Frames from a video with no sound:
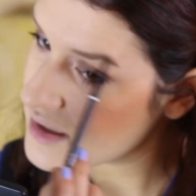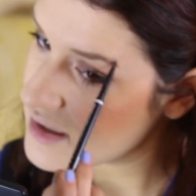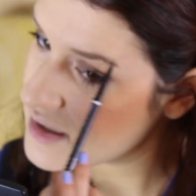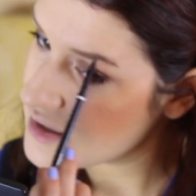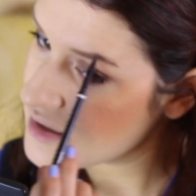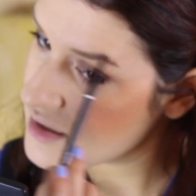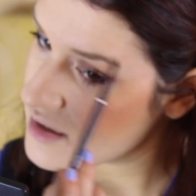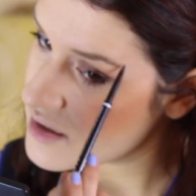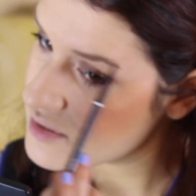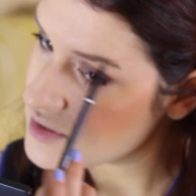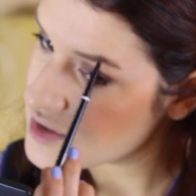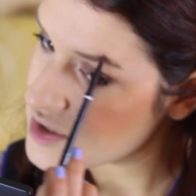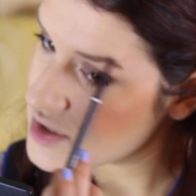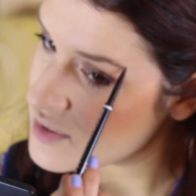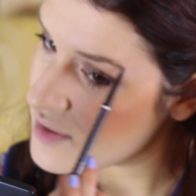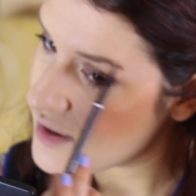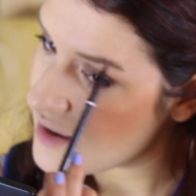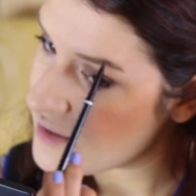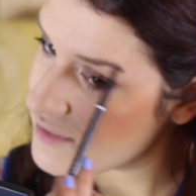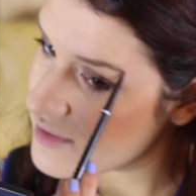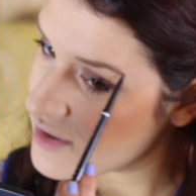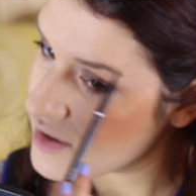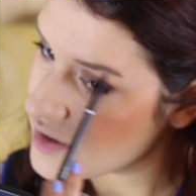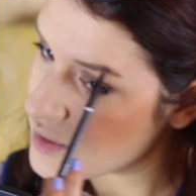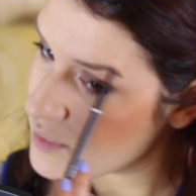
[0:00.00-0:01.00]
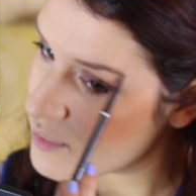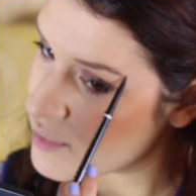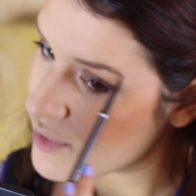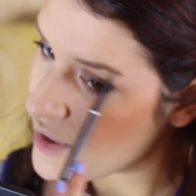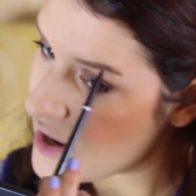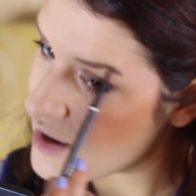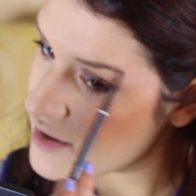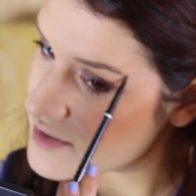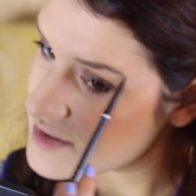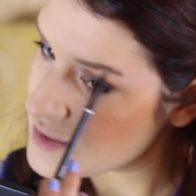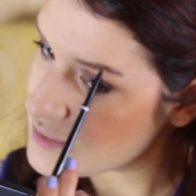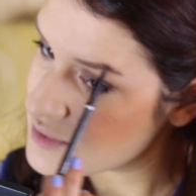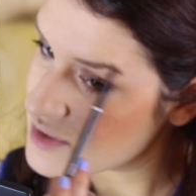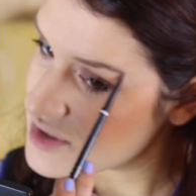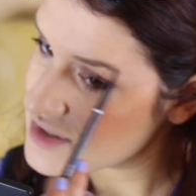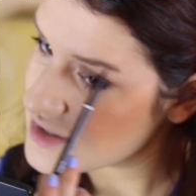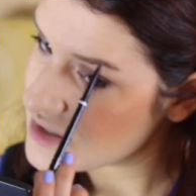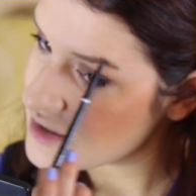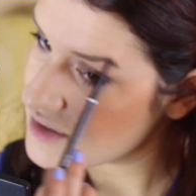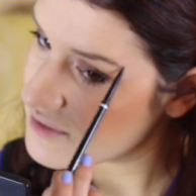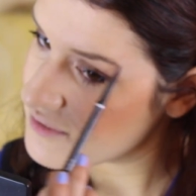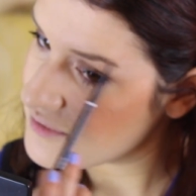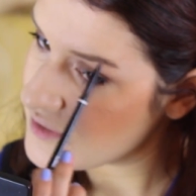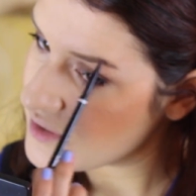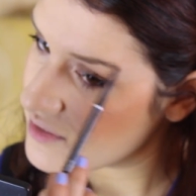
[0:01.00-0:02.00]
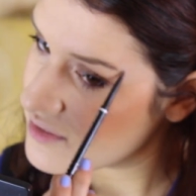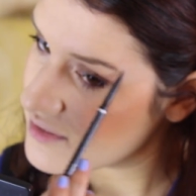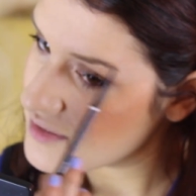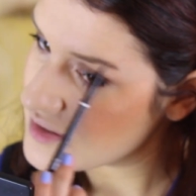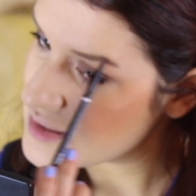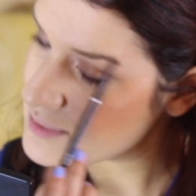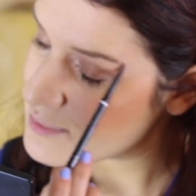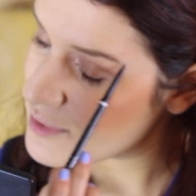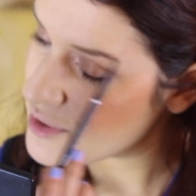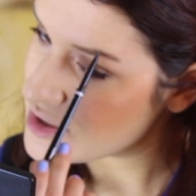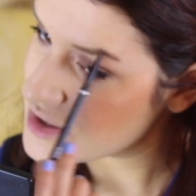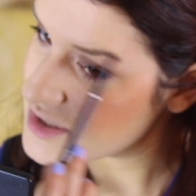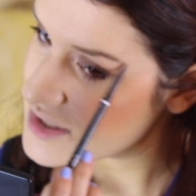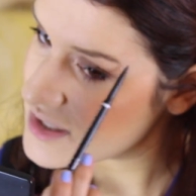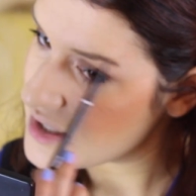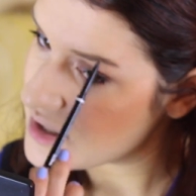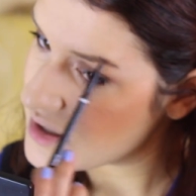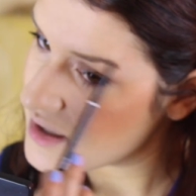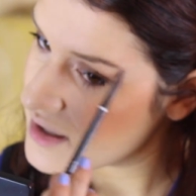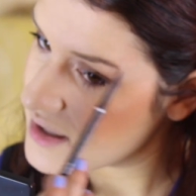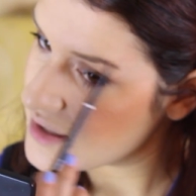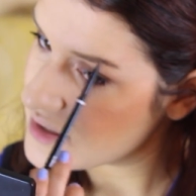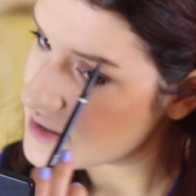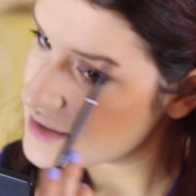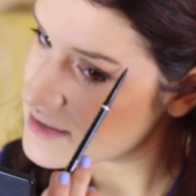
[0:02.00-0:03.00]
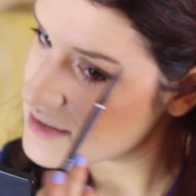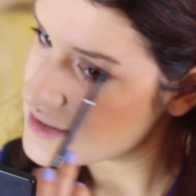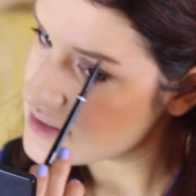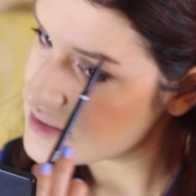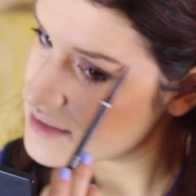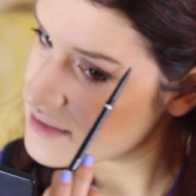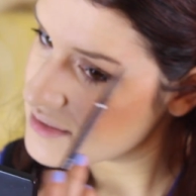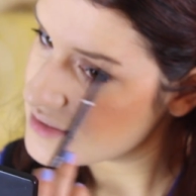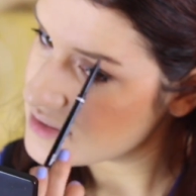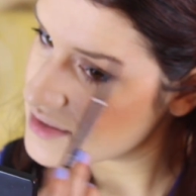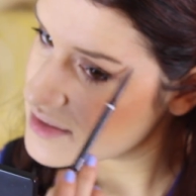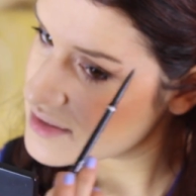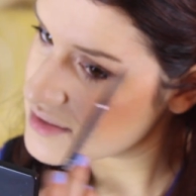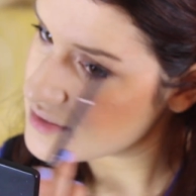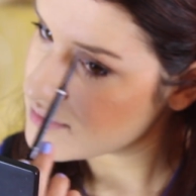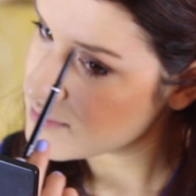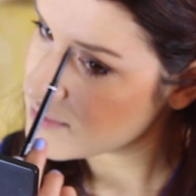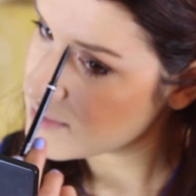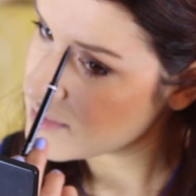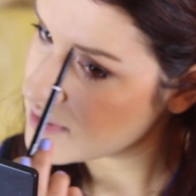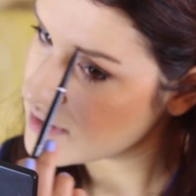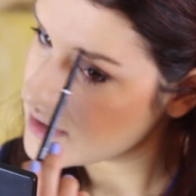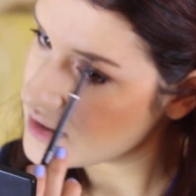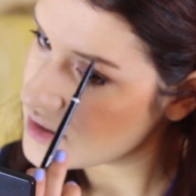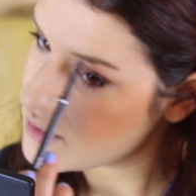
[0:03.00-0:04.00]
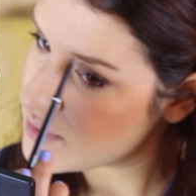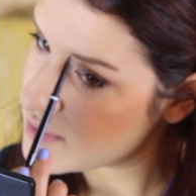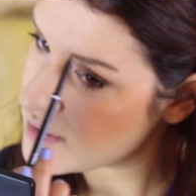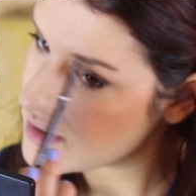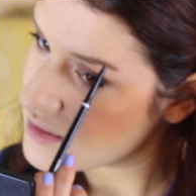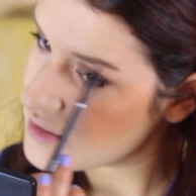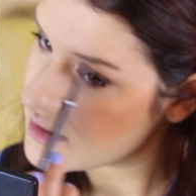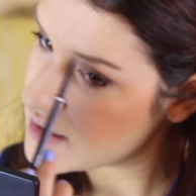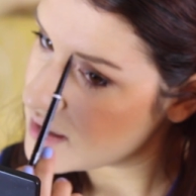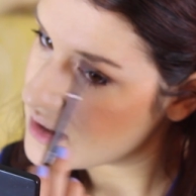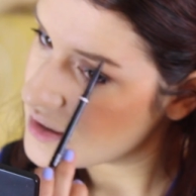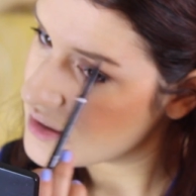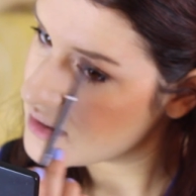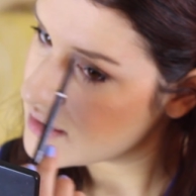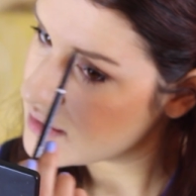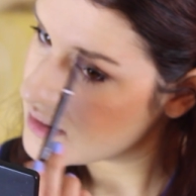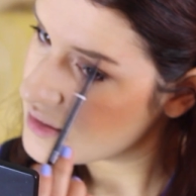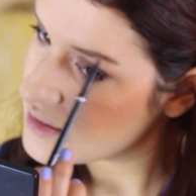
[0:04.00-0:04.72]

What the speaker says: I'm not going to go too heavy on the brows. I'm just going to fill in the sparse areas just really quickly.